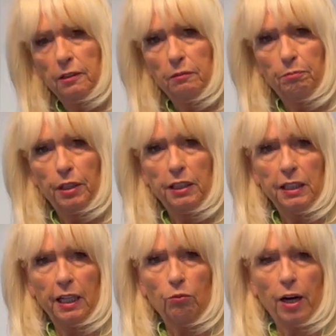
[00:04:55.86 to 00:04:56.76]
Putting
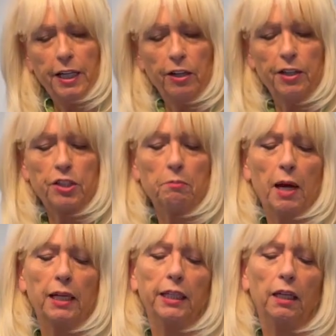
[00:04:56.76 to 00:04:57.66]
it right here into
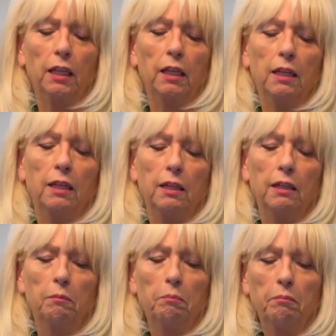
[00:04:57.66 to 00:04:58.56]
my little
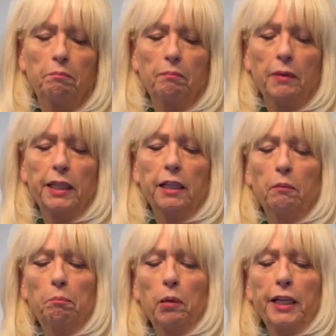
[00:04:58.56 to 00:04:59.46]

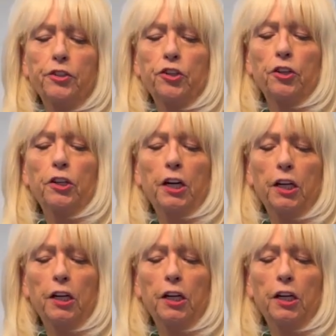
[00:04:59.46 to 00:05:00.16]
blender